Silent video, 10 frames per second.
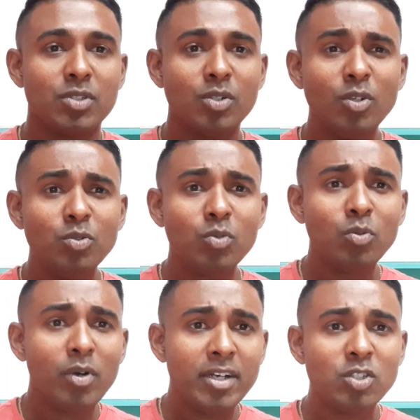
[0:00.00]
So
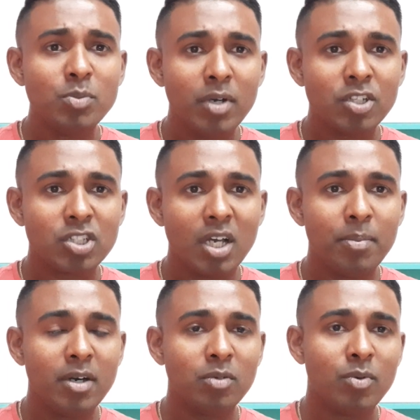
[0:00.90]
don't worry too much
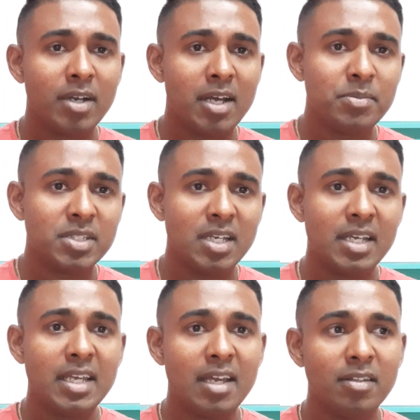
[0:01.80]
about what I'm
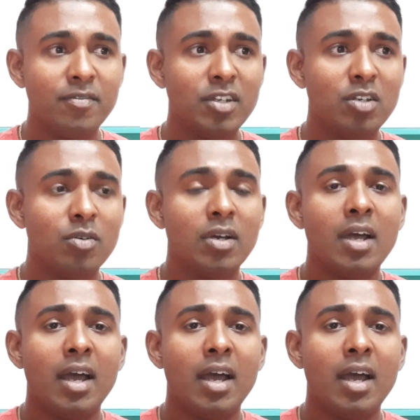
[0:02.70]
saying here in the video.